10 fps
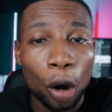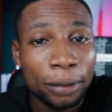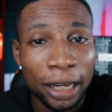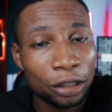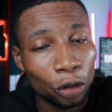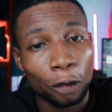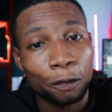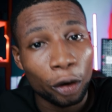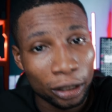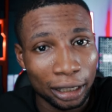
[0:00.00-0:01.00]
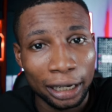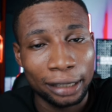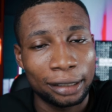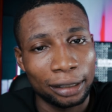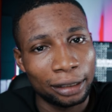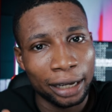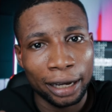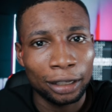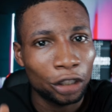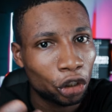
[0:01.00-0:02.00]
update your font list,
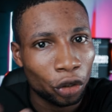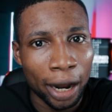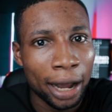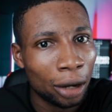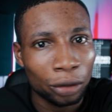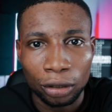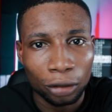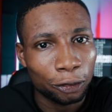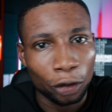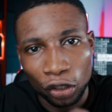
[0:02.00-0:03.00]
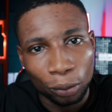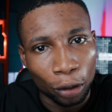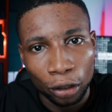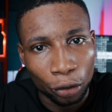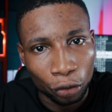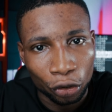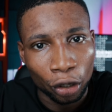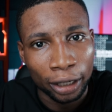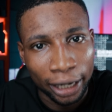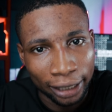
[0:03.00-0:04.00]
then try out
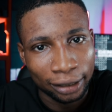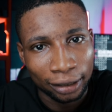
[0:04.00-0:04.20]
fontbundles.net.